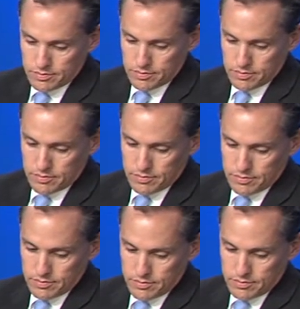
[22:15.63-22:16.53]

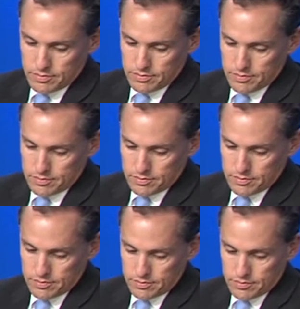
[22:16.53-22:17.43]

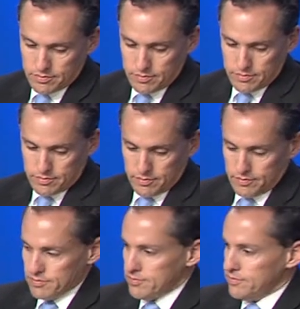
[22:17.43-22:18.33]

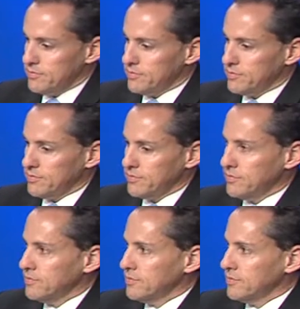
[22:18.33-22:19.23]

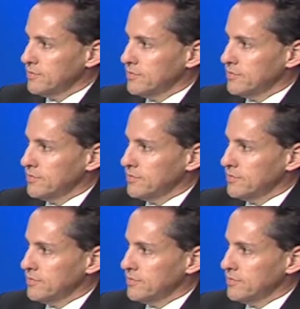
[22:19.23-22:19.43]
[no speech]